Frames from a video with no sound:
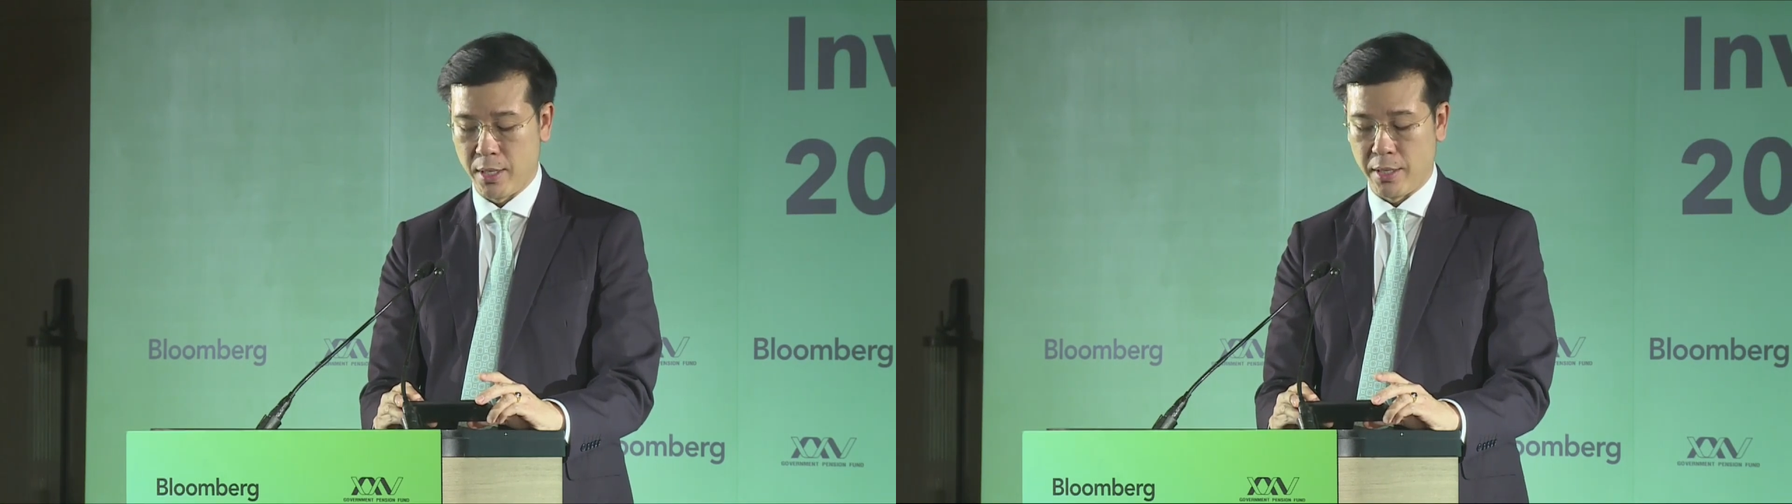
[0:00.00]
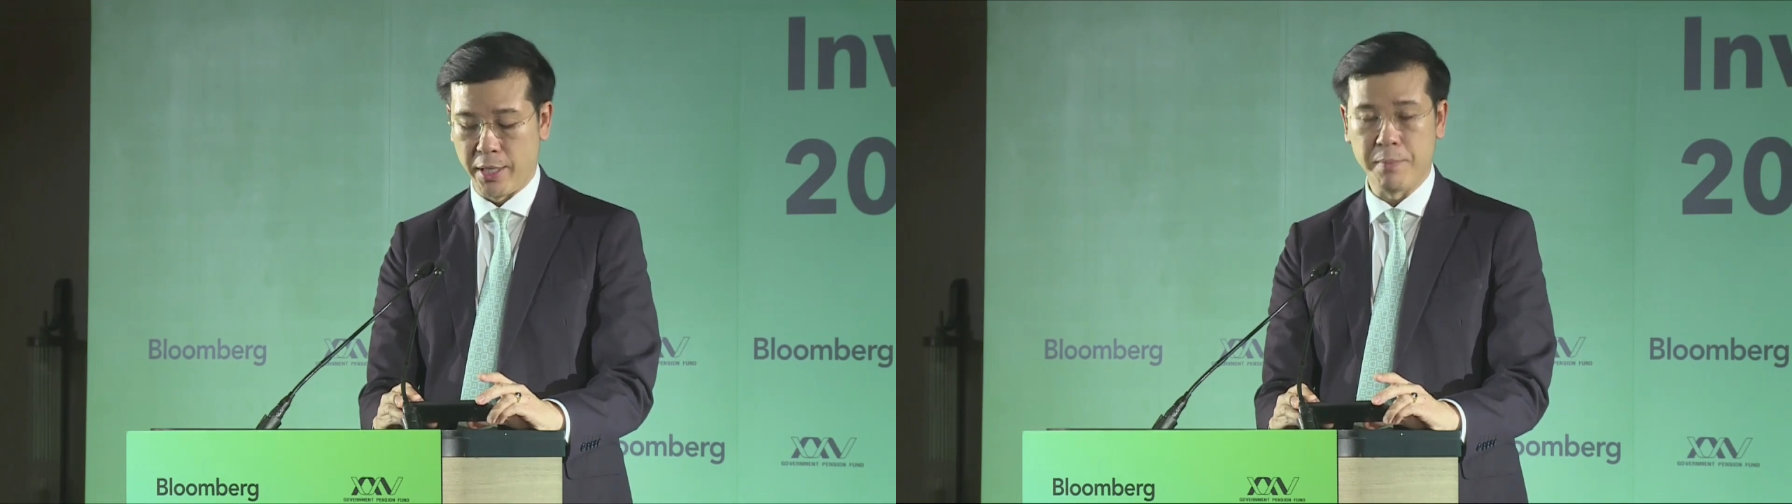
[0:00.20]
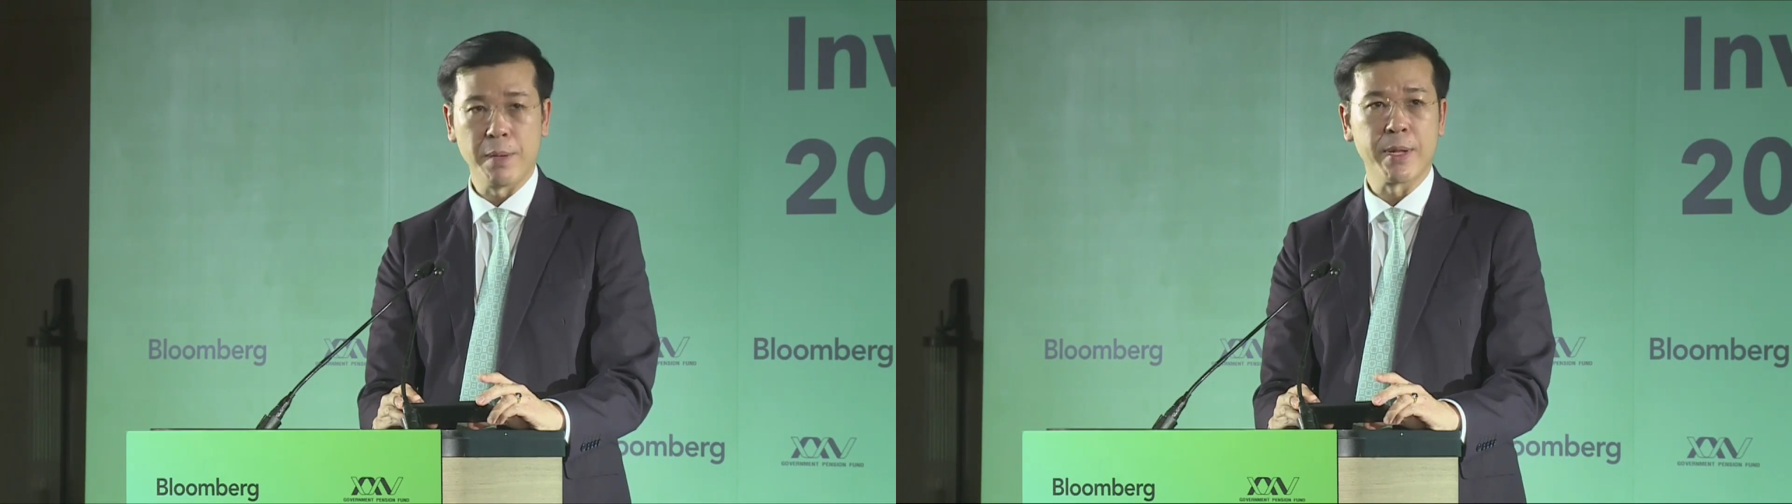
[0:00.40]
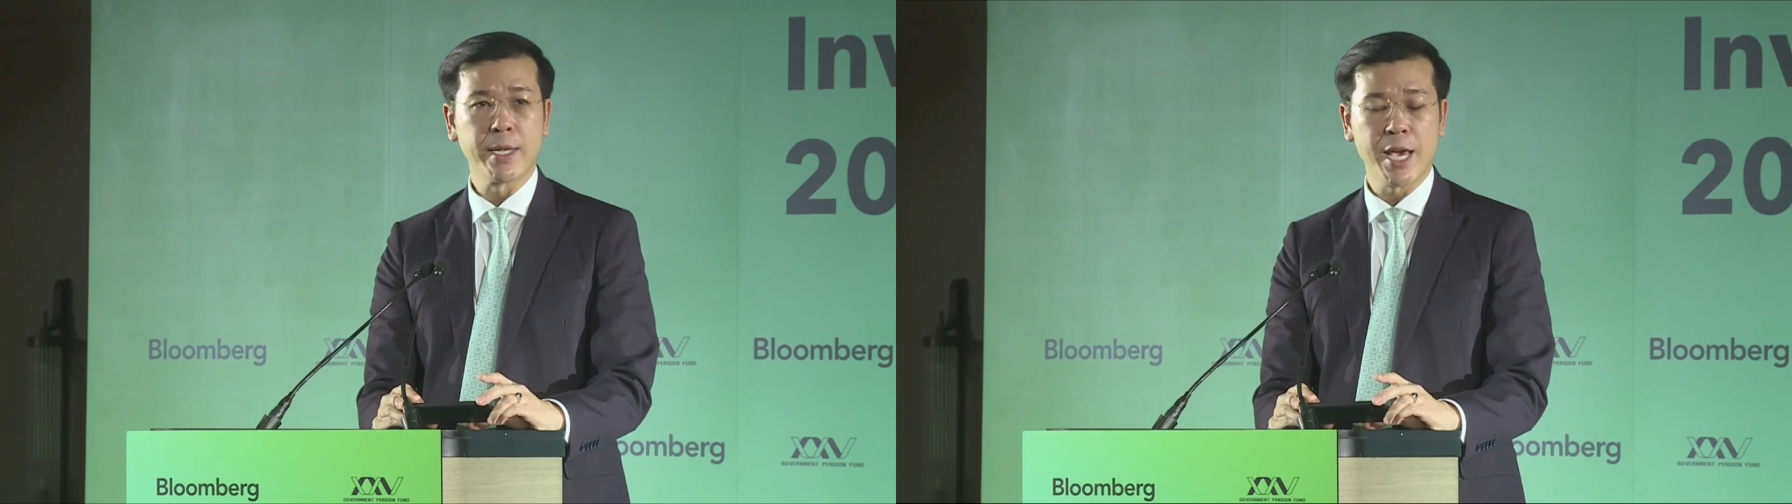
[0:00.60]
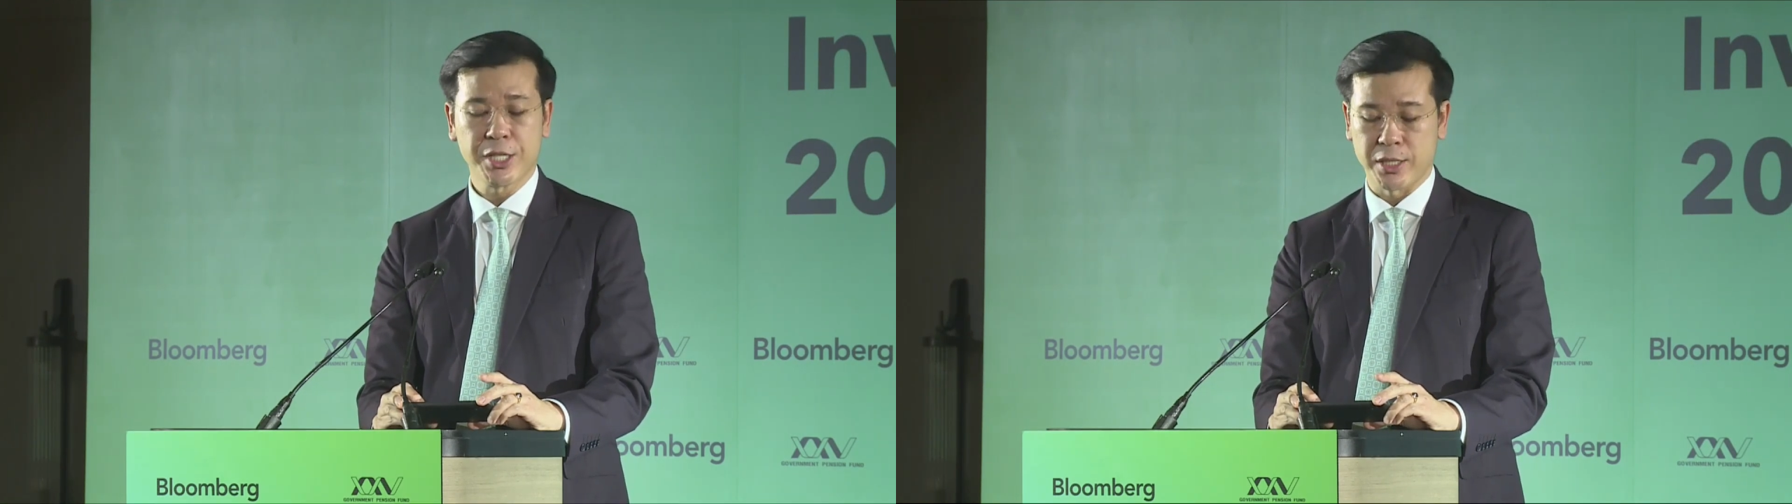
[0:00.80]
the
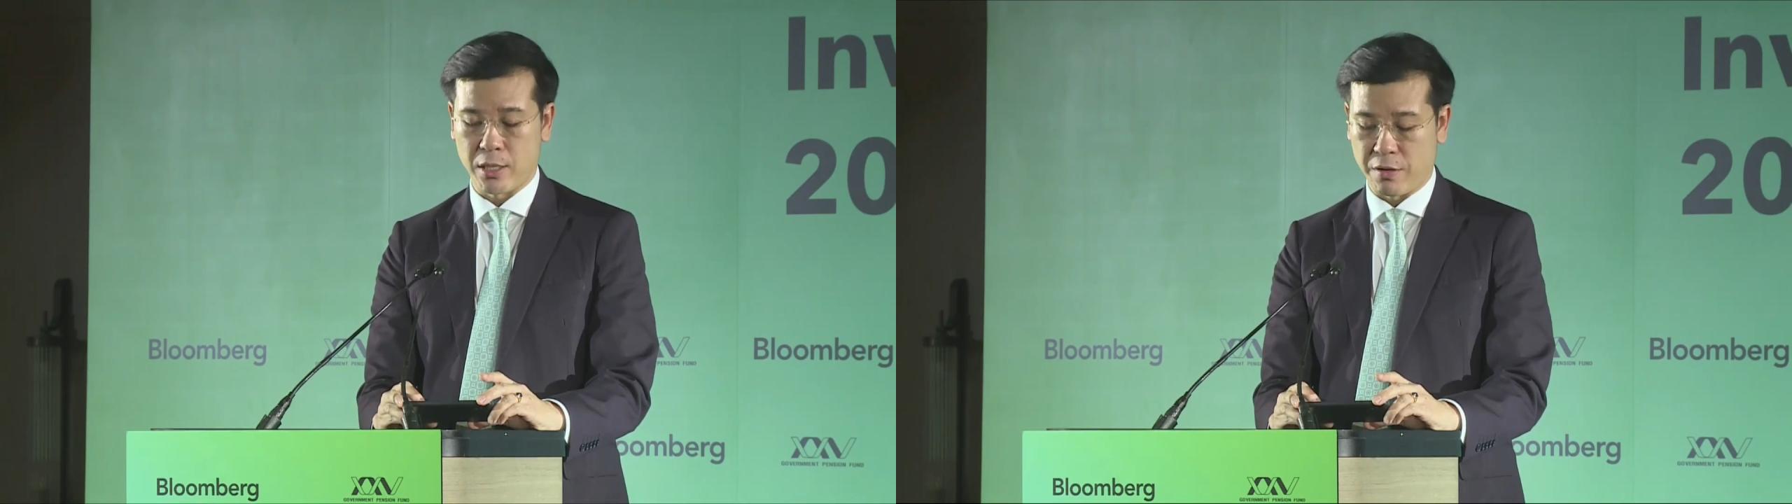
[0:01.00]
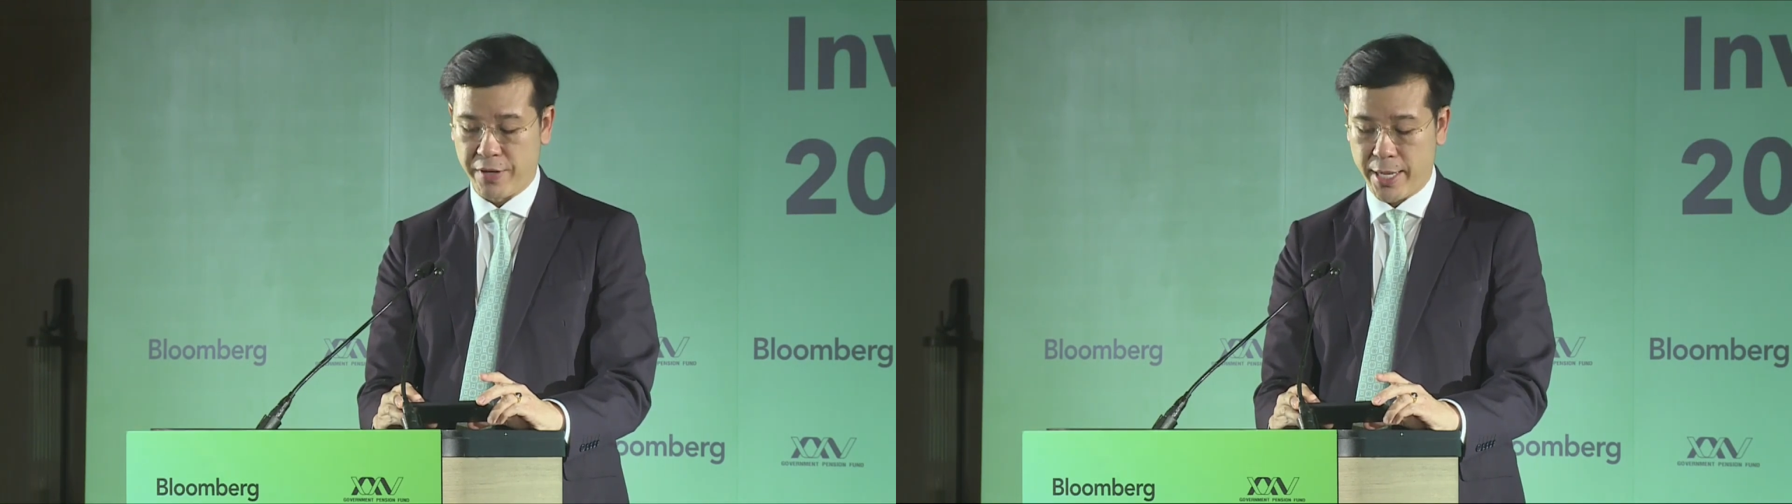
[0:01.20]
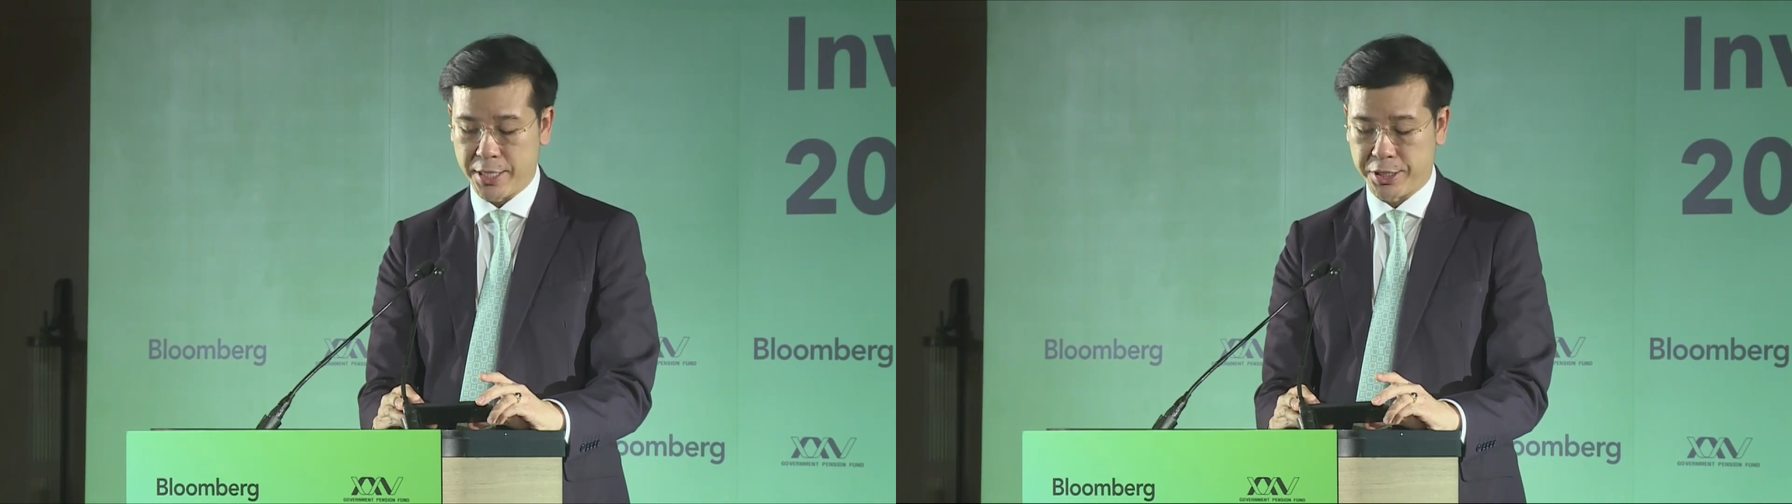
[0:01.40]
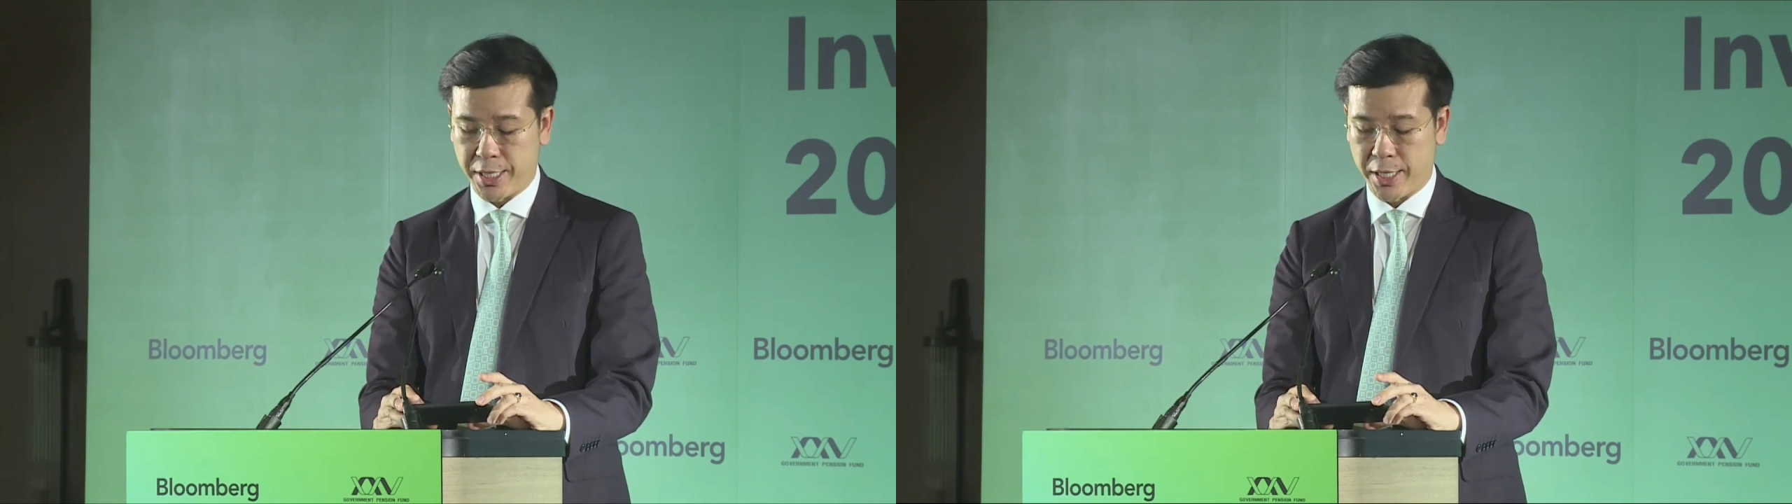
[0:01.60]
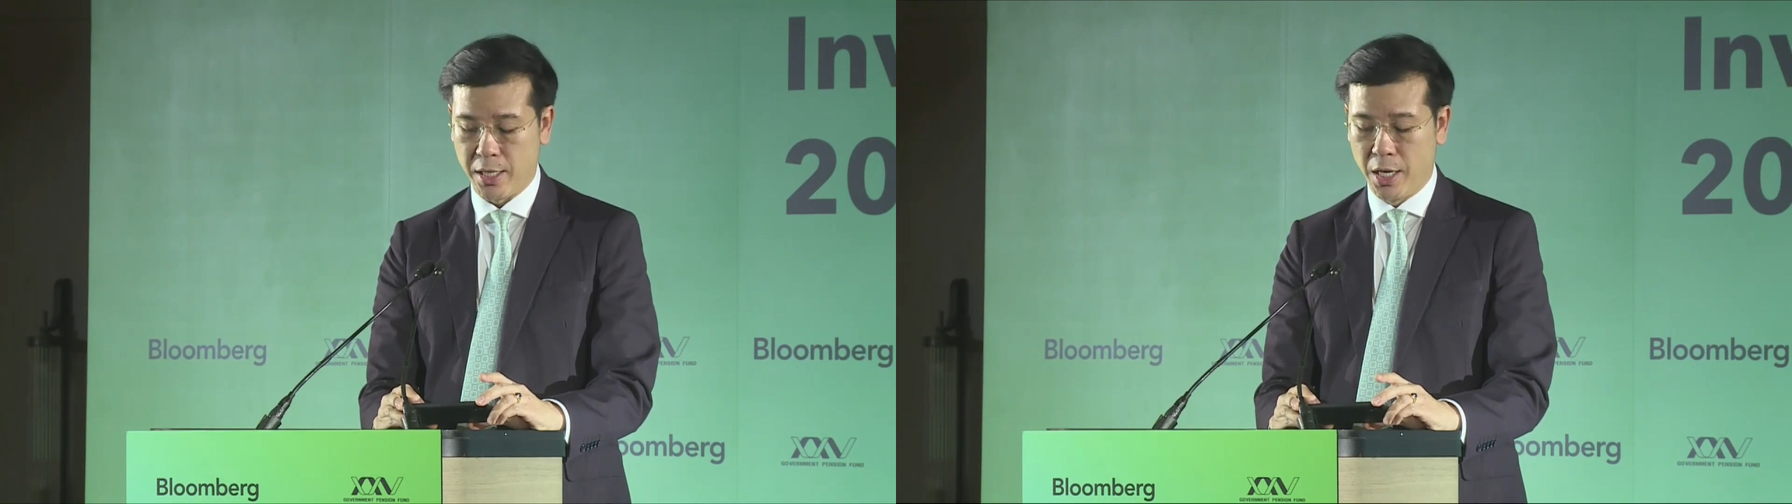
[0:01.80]
implementation of
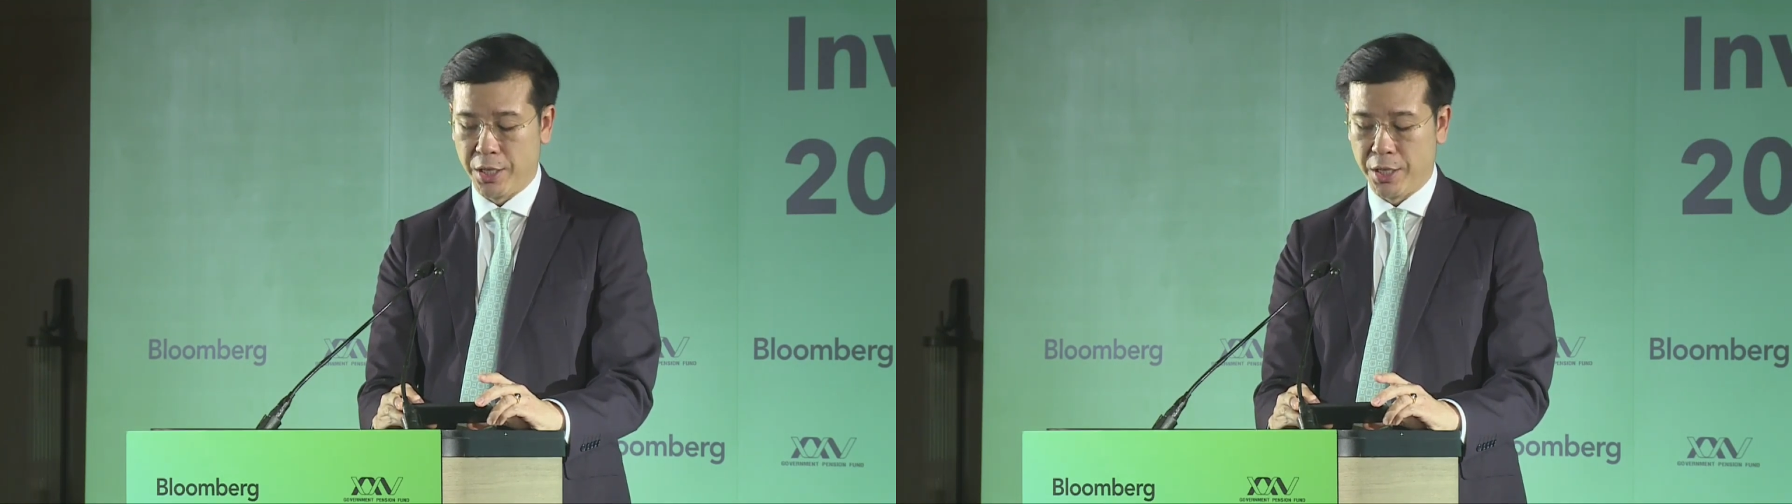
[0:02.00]
ESG